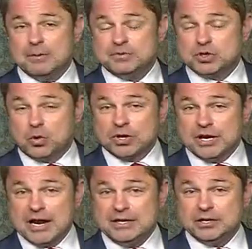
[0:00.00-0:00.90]
up toward
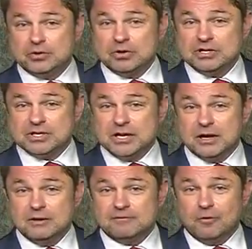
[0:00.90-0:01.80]
90 degrees
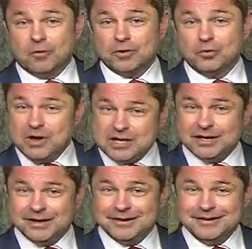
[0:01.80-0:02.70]
again for the
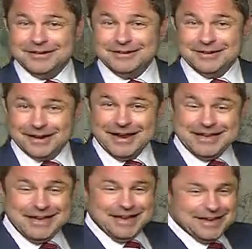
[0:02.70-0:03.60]
weekend. You
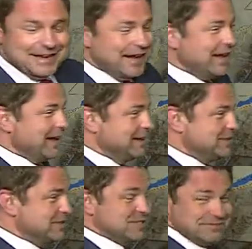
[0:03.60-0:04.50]
likey? Yeah,
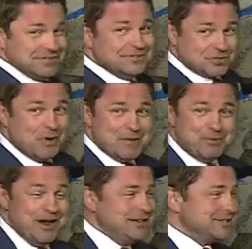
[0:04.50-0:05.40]
just
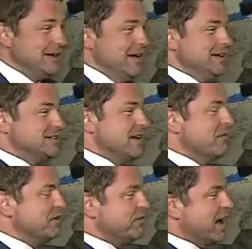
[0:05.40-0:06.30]
swipe right.
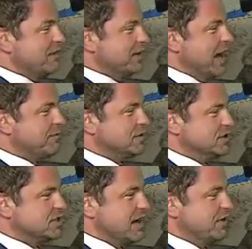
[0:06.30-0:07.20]
75 in
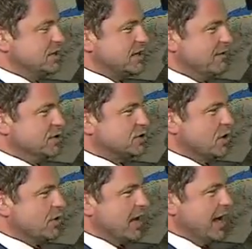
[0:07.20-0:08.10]
Afton, 77
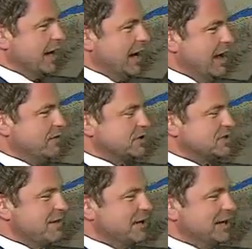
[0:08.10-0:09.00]
Soda and Lava,
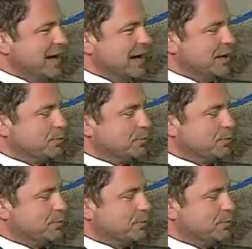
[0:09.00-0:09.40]
79